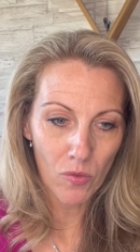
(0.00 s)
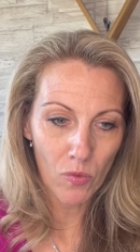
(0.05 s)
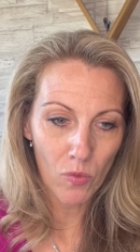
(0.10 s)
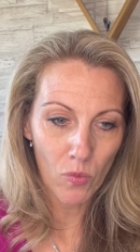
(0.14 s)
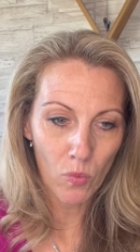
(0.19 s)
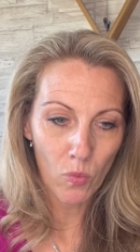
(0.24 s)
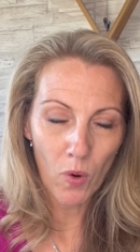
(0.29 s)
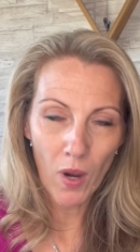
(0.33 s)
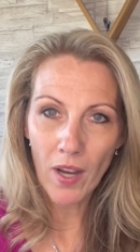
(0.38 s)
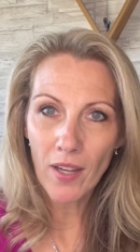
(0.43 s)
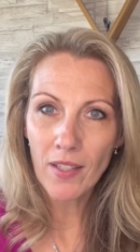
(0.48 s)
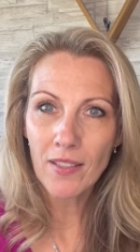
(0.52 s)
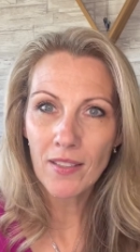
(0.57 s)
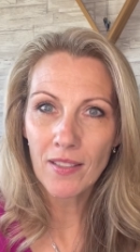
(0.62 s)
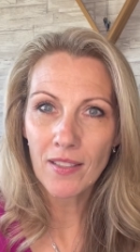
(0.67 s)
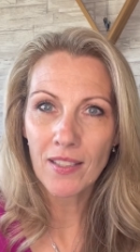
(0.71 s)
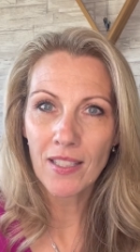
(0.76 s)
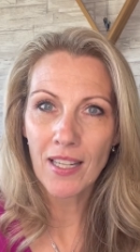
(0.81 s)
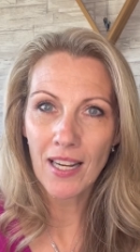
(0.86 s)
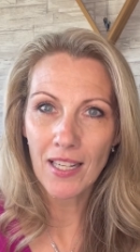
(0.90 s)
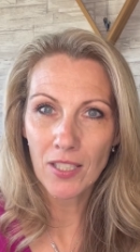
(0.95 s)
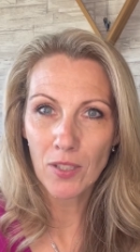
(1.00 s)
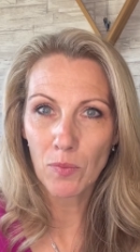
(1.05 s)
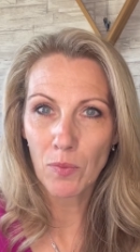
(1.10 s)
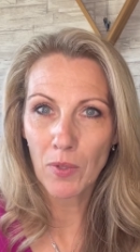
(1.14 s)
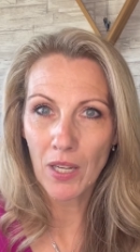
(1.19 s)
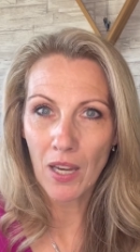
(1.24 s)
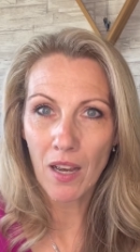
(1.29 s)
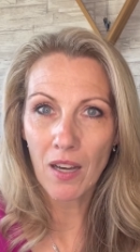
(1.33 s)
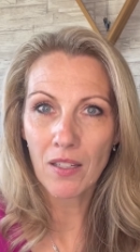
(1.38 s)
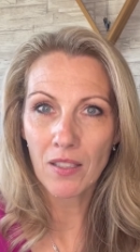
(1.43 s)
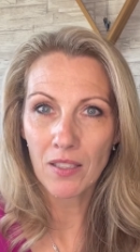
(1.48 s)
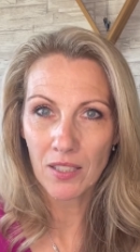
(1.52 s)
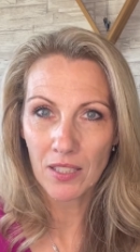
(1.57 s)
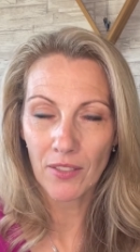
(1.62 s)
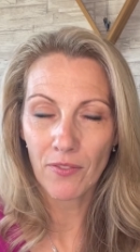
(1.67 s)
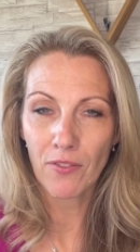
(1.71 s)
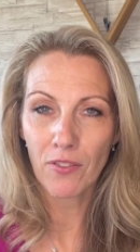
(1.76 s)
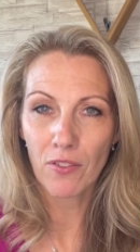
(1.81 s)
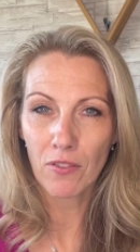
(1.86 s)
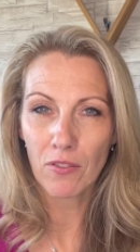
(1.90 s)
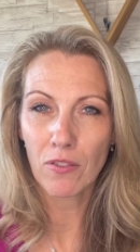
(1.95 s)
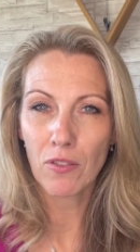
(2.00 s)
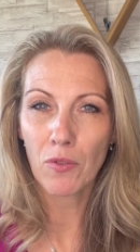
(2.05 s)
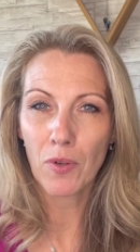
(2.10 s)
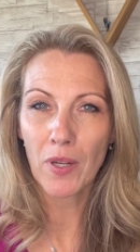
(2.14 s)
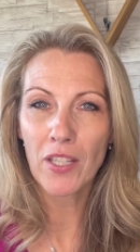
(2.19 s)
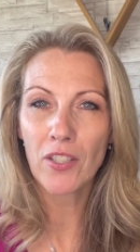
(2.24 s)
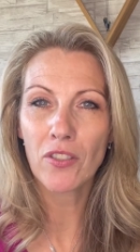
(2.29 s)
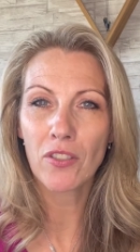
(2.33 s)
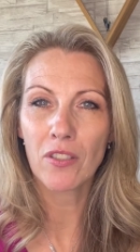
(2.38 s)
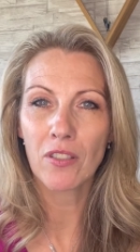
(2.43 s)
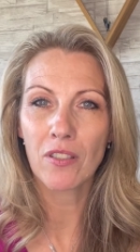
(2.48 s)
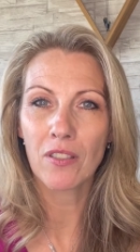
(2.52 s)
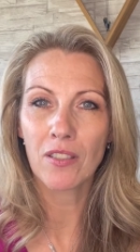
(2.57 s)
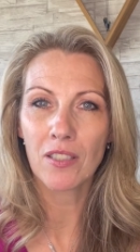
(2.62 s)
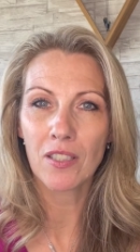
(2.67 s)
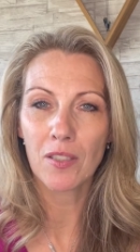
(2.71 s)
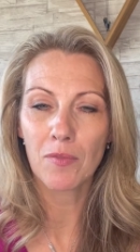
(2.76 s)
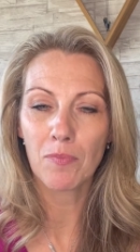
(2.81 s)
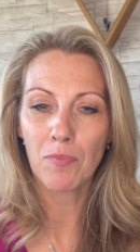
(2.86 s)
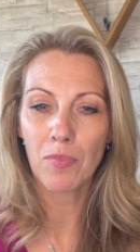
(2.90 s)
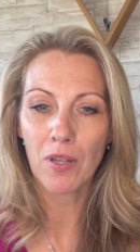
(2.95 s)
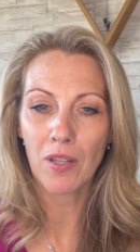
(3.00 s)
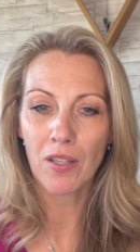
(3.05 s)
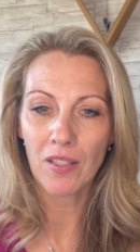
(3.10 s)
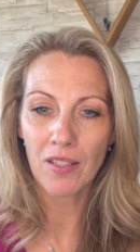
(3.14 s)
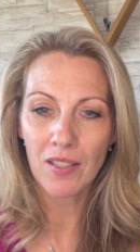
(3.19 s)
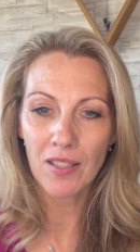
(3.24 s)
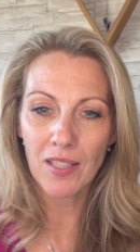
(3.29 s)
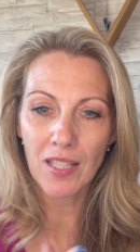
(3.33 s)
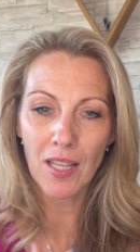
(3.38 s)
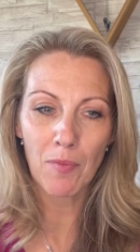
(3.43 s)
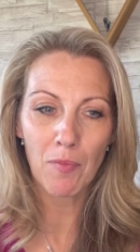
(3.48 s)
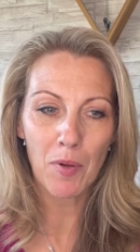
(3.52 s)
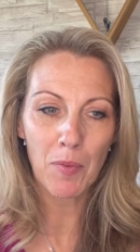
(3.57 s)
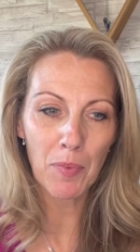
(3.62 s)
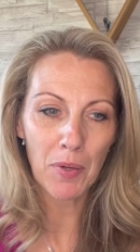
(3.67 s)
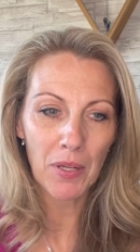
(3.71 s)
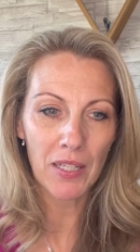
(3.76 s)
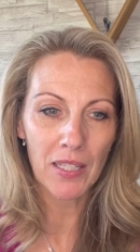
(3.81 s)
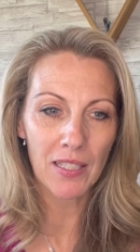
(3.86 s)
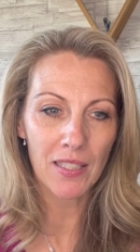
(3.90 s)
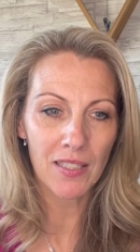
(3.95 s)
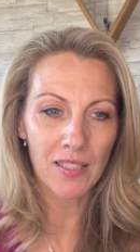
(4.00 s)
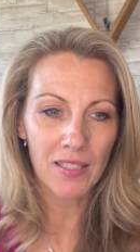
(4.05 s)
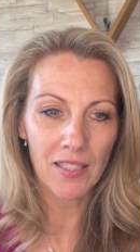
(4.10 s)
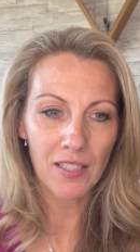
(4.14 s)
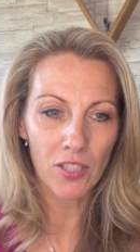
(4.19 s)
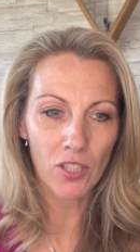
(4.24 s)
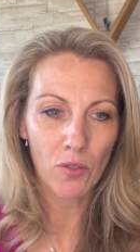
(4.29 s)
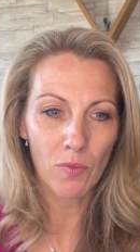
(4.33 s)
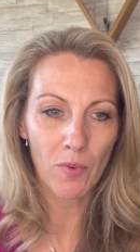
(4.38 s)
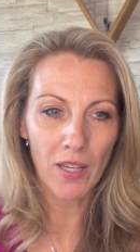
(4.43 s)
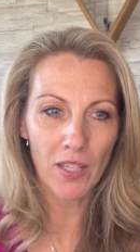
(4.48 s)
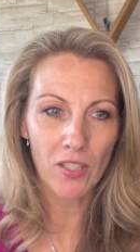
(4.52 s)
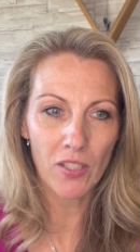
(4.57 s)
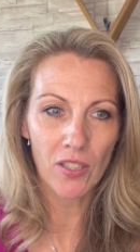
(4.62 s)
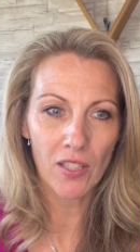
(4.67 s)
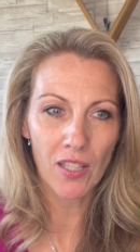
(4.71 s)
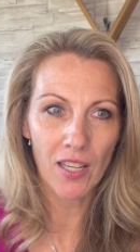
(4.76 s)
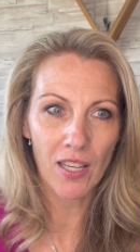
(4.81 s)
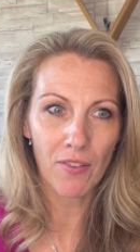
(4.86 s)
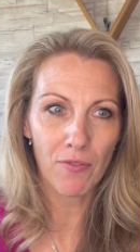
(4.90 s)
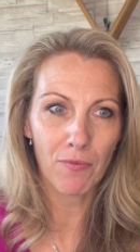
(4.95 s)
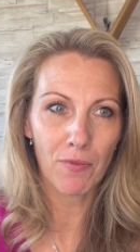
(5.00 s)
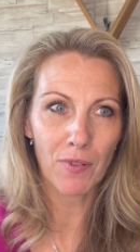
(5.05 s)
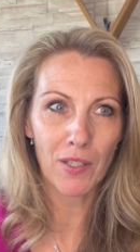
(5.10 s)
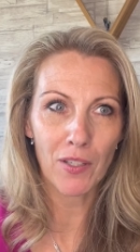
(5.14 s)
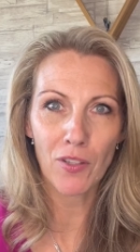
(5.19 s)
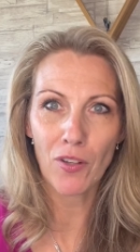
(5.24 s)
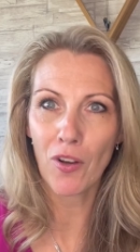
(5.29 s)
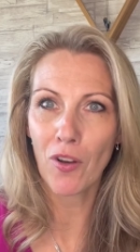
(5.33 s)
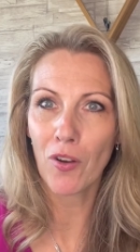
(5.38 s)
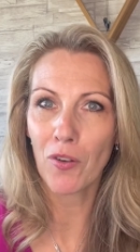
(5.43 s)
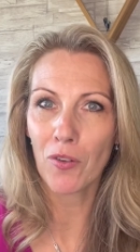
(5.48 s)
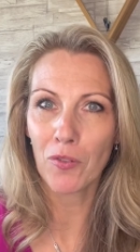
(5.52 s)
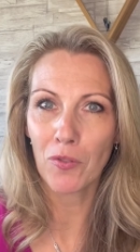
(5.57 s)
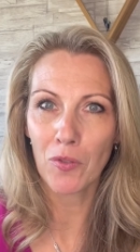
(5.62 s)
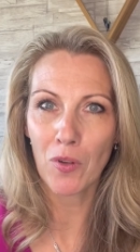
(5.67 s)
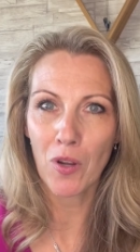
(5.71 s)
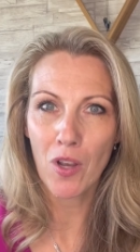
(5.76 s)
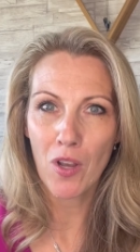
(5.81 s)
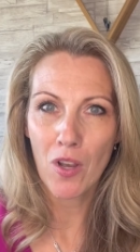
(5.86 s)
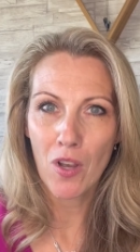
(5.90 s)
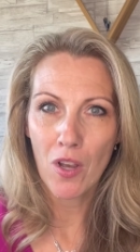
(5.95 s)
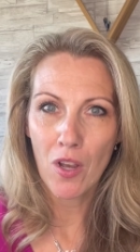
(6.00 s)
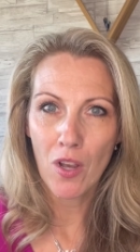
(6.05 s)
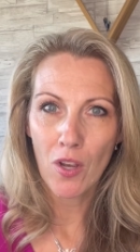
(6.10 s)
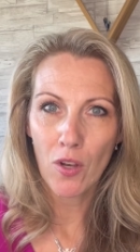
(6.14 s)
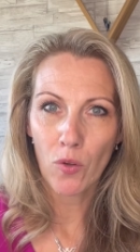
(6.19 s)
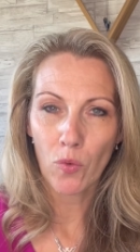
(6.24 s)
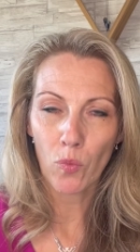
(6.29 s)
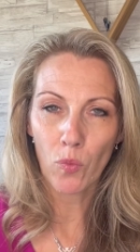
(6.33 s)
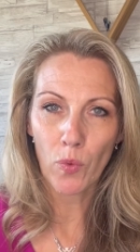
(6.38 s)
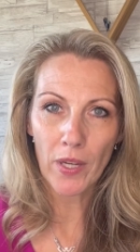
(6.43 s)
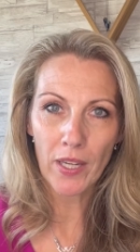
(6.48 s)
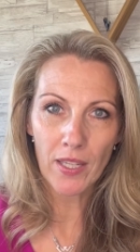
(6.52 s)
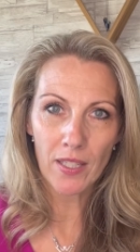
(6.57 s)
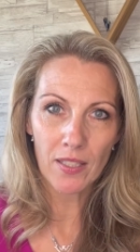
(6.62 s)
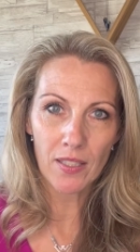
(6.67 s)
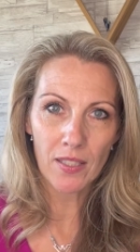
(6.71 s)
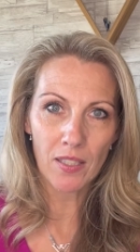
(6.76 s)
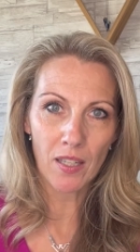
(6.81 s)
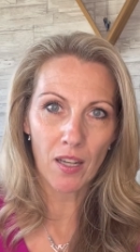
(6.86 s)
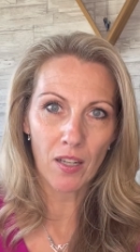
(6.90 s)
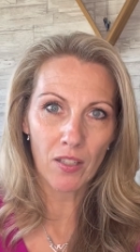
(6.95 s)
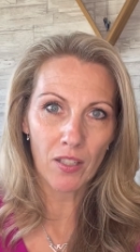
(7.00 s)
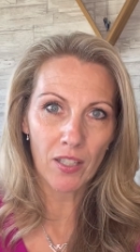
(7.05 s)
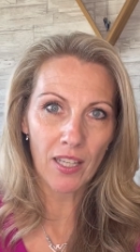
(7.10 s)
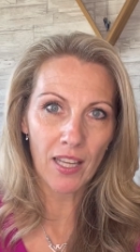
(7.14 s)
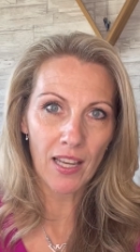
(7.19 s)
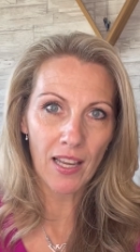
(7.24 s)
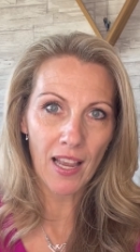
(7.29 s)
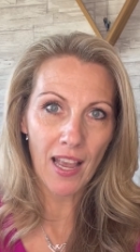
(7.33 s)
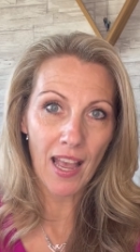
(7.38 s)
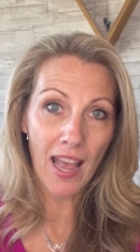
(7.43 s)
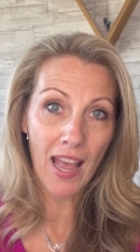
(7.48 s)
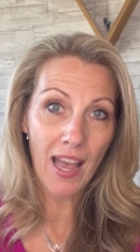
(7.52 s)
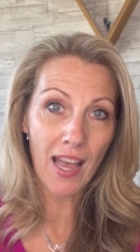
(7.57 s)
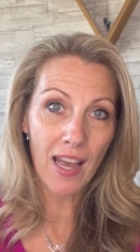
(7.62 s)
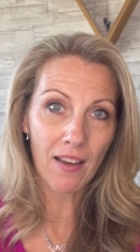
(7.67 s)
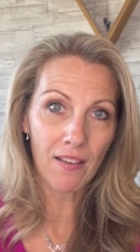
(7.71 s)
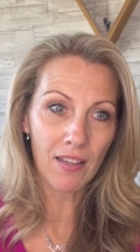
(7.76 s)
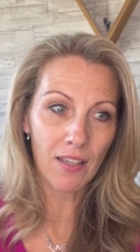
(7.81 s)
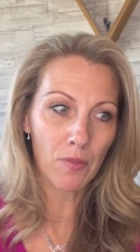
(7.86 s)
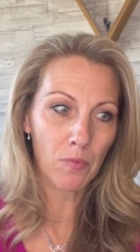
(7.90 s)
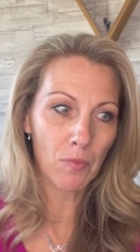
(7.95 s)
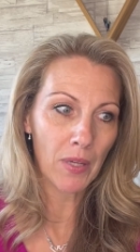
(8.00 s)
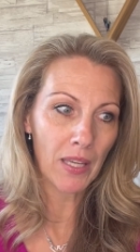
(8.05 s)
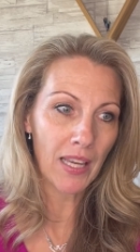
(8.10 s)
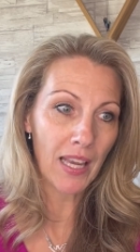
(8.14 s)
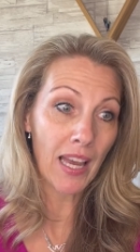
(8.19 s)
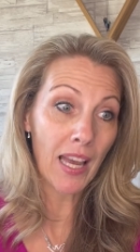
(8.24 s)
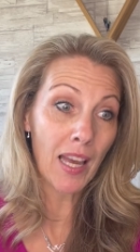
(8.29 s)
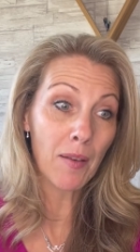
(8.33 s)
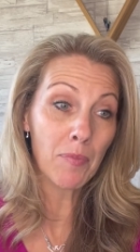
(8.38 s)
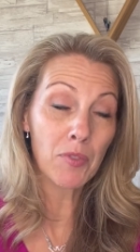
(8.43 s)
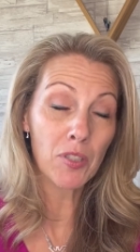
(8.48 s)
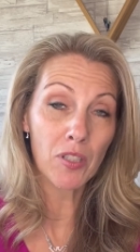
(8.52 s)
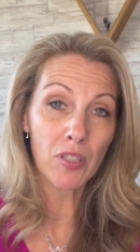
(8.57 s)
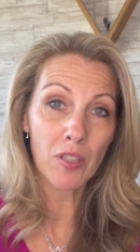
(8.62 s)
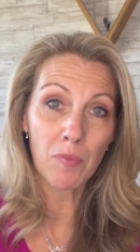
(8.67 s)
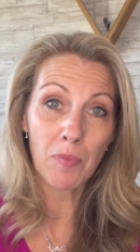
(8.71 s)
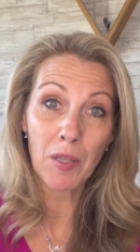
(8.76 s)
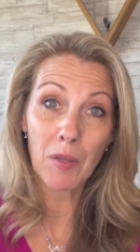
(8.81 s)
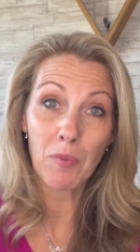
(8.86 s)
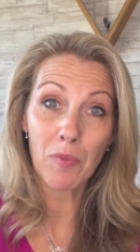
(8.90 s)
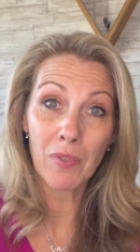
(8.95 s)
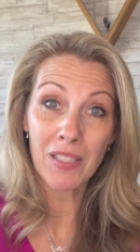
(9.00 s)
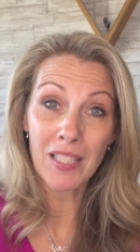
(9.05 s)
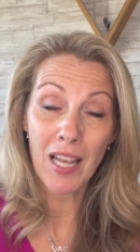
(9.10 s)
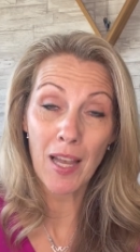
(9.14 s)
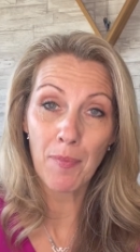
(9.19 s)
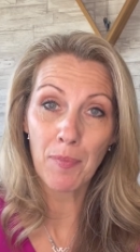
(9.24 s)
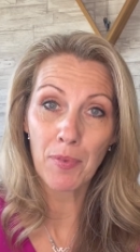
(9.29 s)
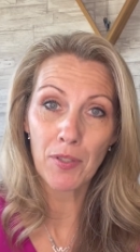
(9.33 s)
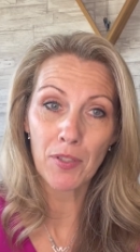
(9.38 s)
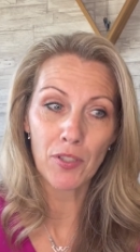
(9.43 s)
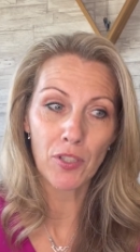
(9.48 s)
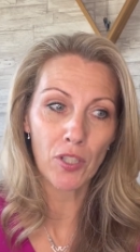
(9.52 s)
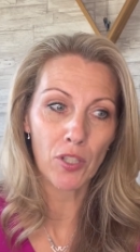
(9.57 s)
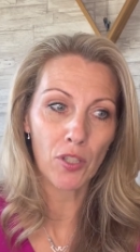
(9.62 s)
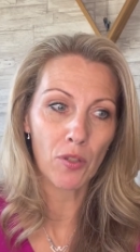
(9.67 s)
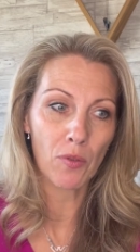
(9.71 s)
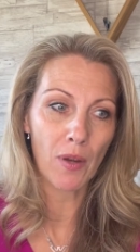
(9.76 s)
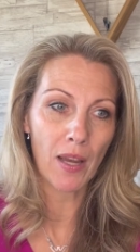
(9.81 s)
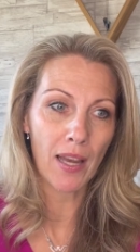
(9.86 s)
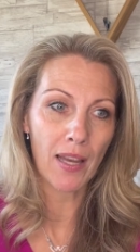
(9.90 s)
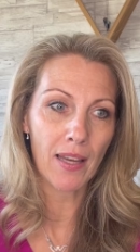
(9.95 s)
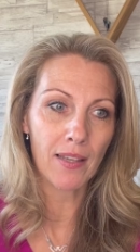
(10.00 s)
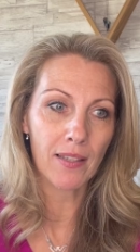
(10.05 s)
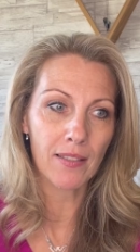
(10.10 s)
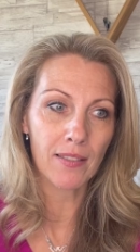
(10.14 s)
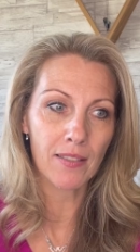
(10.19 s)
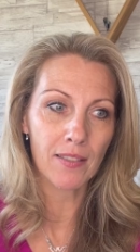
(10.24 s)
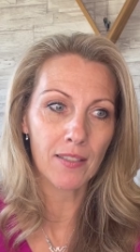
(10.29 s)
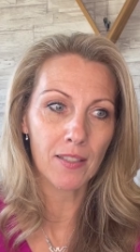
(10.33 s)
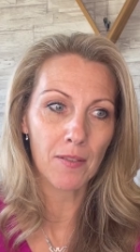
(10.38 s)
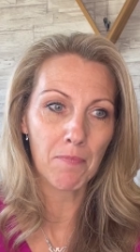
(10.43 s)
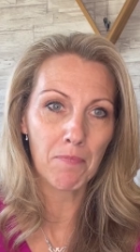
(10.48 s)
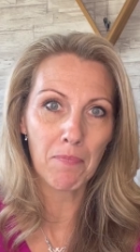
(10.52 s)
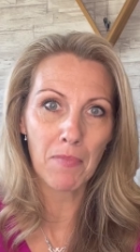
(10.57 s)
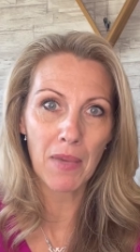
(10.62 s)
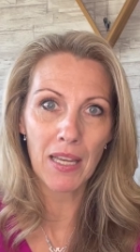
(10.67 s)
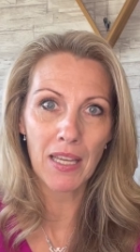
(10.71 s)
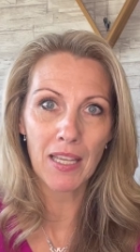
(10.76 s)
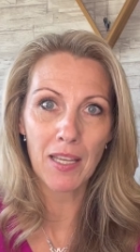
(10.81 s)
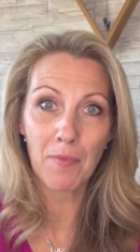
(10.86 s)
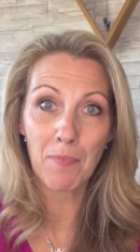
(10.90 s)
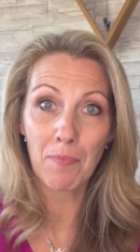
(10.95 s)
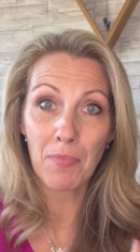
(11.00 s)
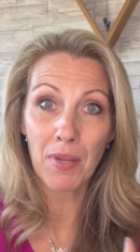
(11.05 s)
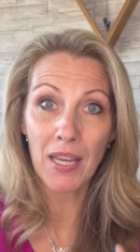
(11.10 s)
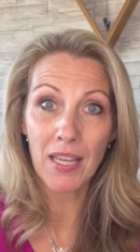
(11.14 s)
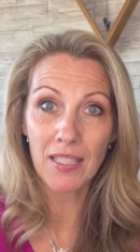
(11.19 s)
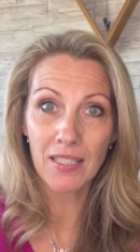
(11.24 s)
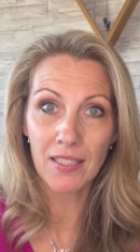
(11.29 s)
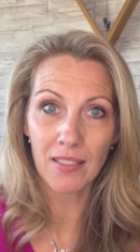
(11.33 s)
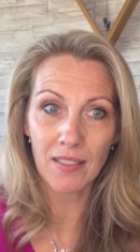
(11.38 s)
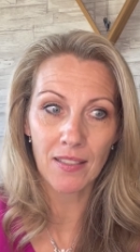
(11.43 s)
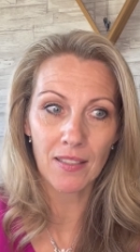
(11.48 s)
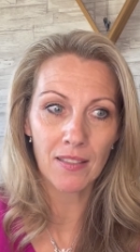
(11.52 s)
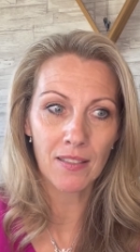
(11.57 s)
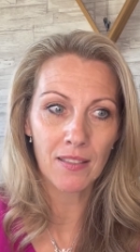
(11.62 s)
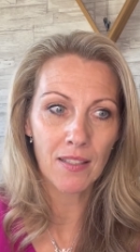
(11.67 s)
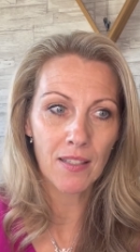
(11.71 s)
one, yes, we ask difficult questions, but then we're put in a situation that if we know, we can start looking at how can we capture the people it's happened to and make it better